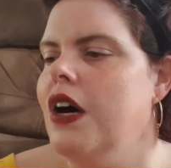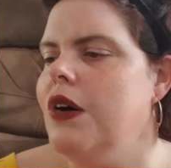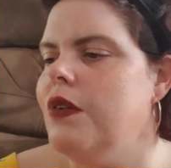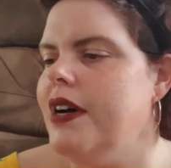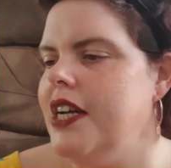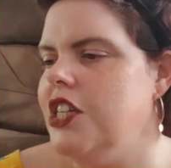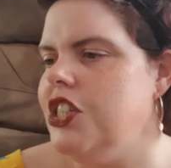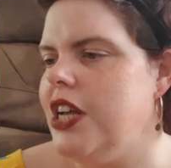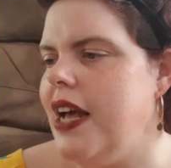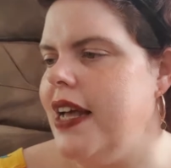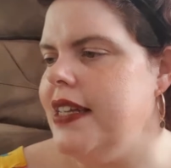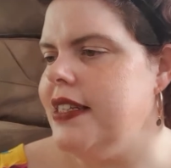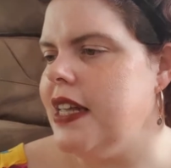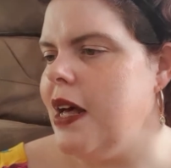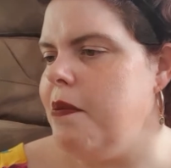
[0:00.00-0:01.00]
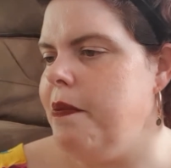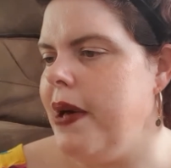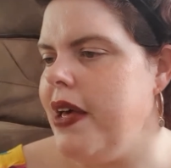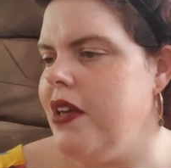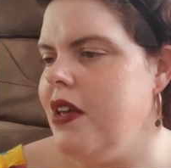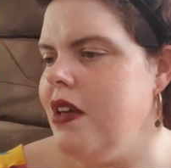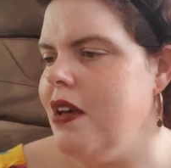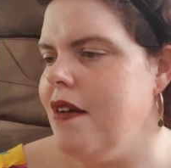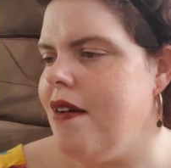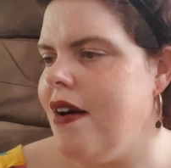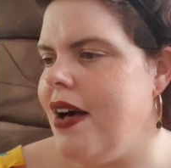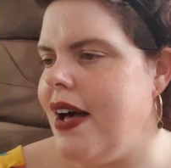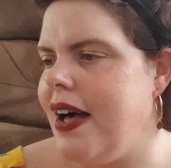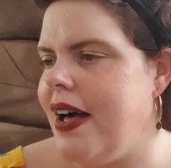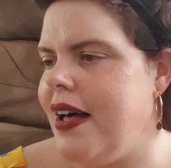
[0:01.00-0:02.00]
which is about
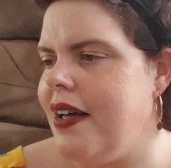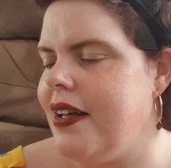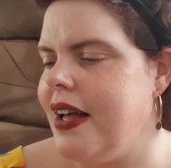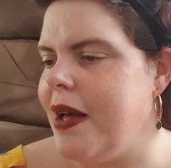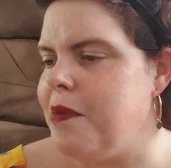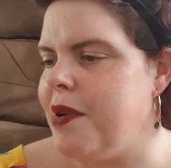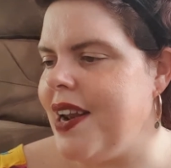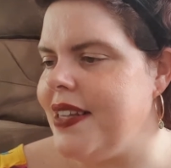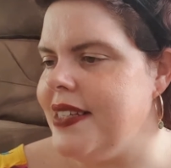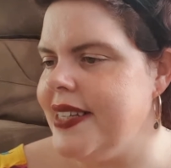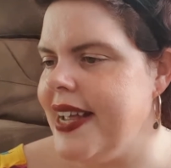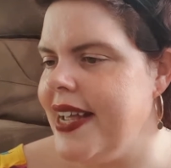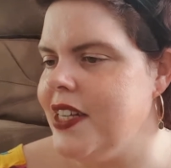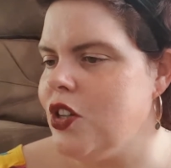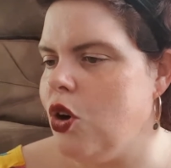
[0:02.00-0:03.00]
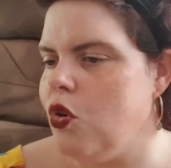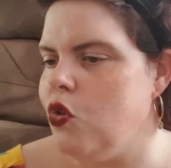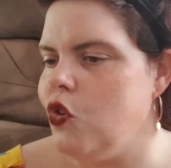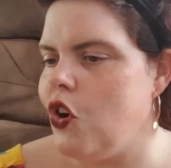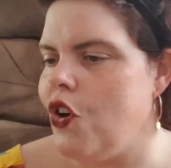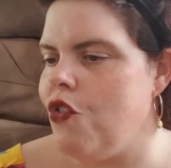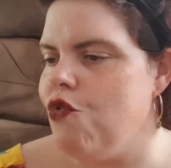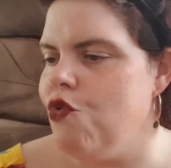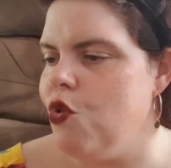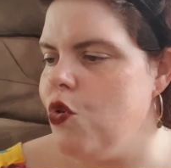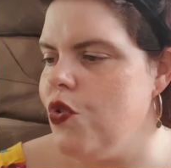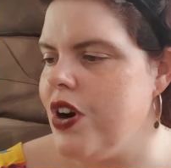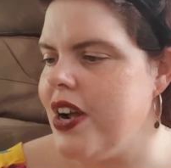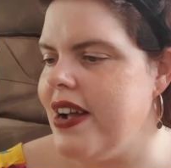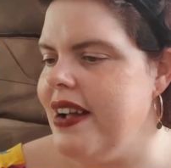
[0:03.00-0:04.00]
a princess called
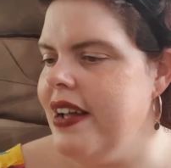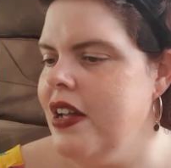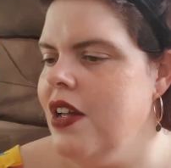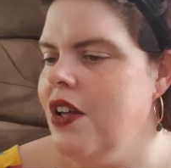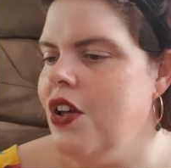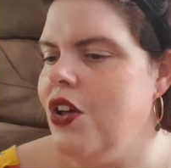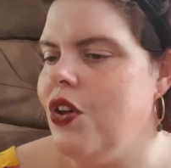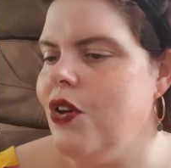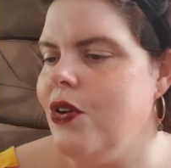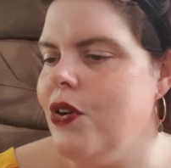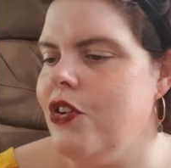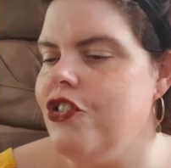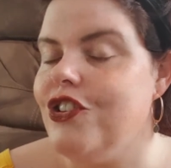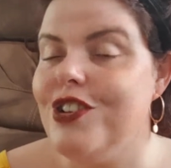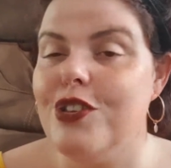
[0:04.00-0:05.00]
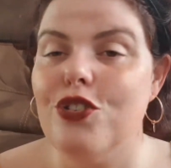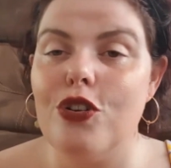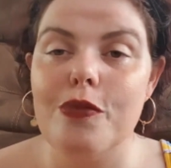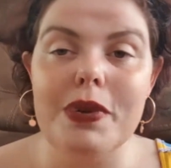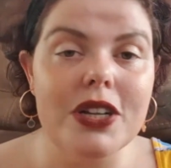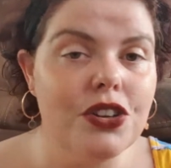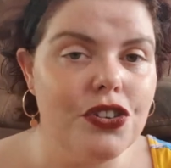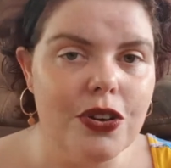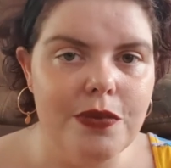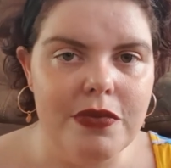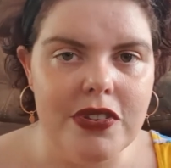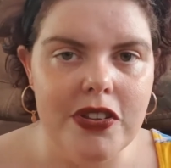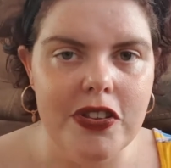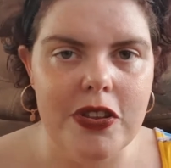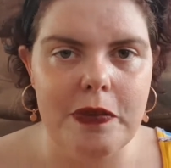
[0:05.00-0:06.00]
Aurora, who she's sort of been
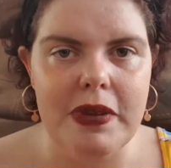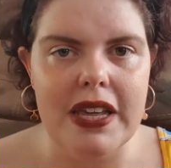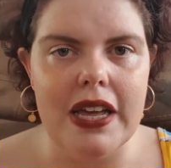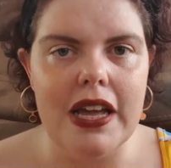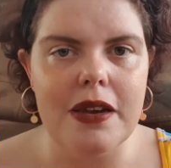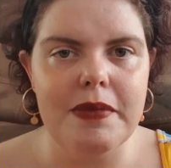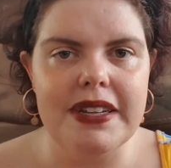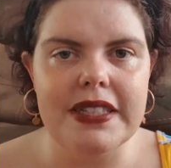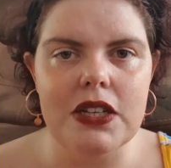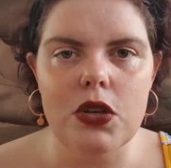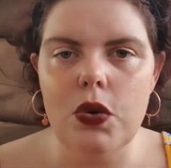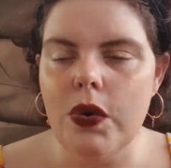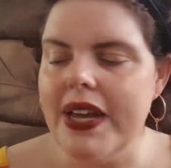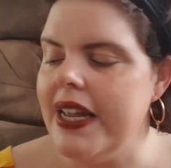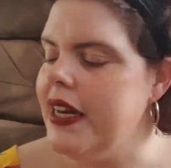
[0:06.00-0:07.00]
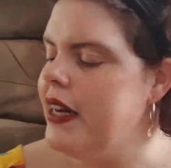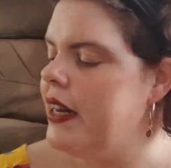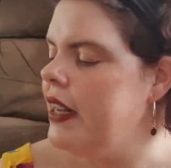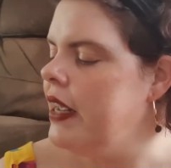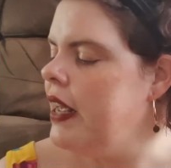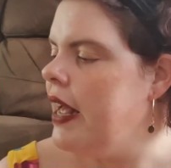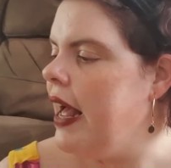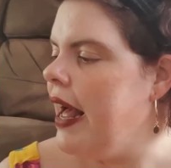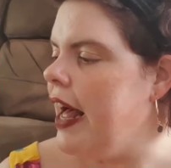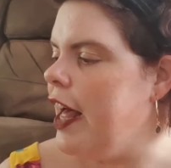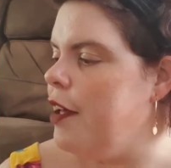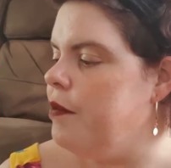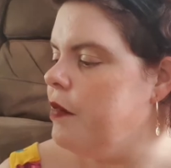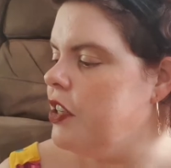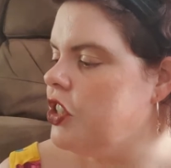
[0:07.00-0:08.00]
groomed to be an amazing queen.
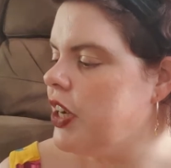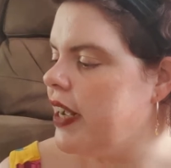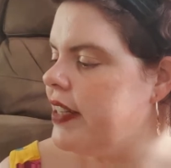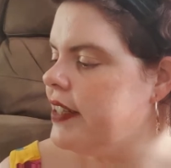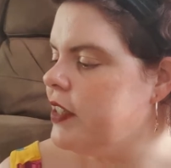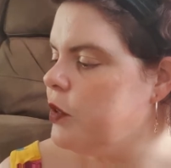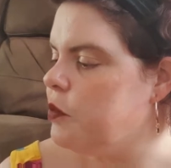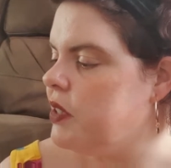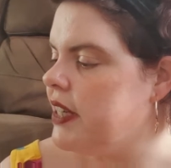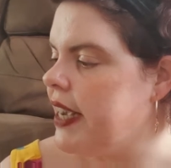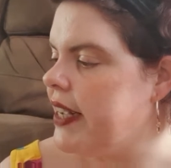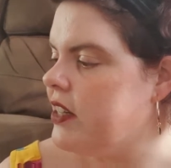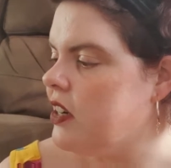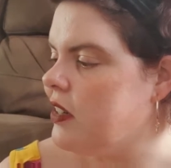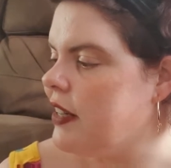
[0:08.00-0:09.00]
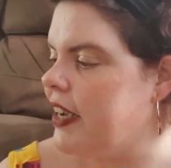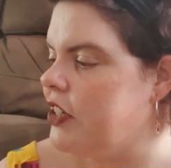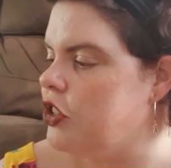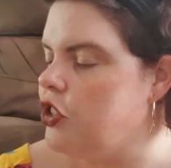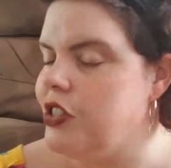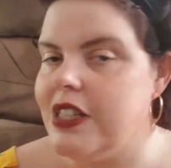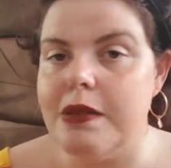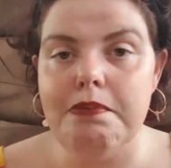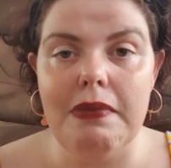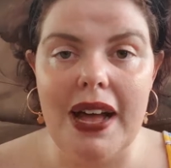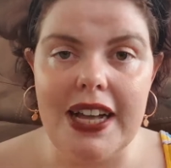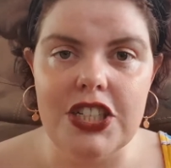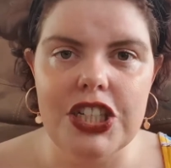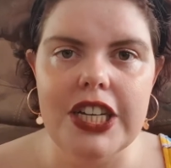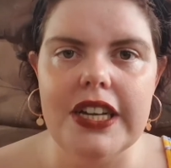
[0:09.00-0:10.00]
She has to protect her land using
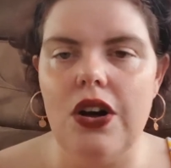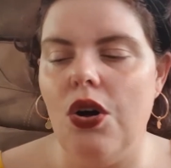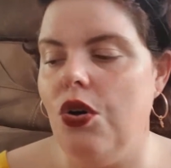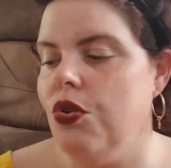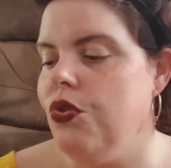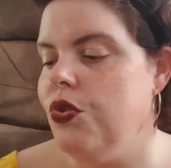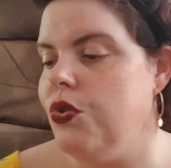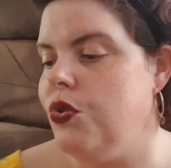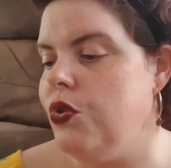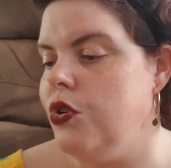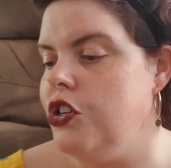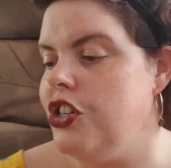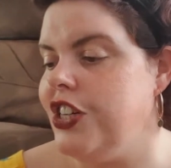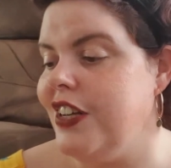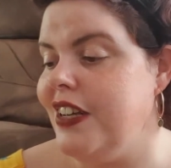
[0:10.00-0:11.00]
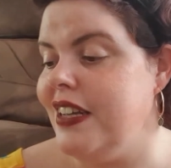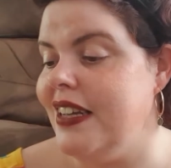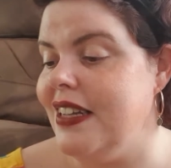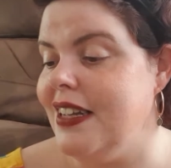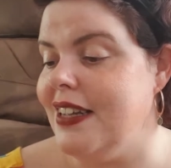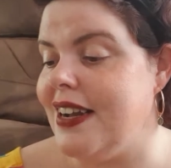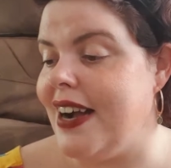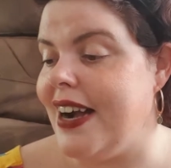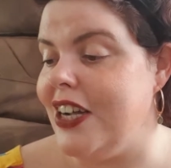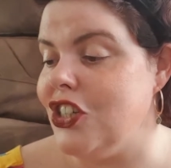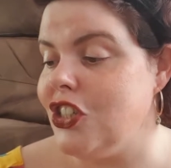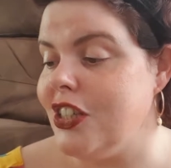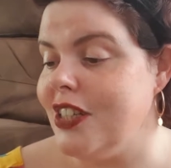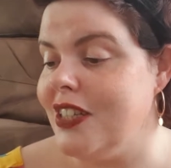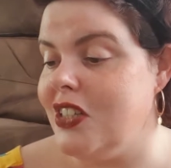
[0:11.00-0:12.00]
magic, although she
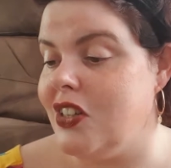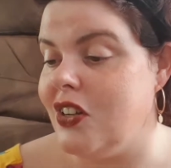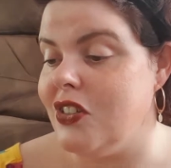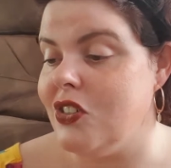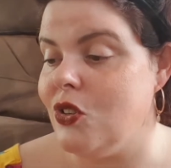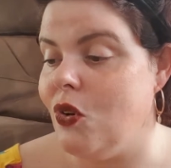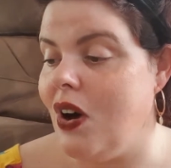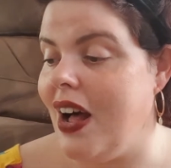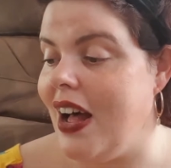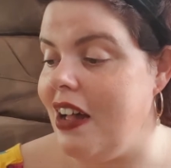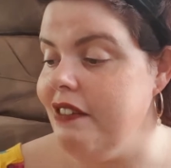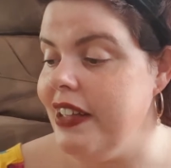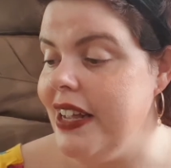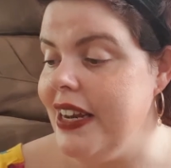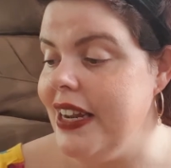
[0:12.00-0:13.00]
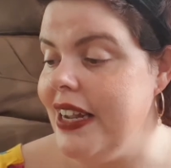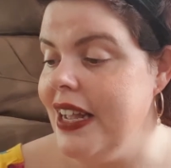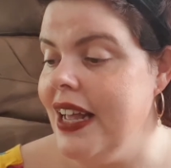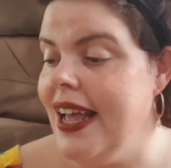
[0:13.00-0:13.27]
actually does not have any,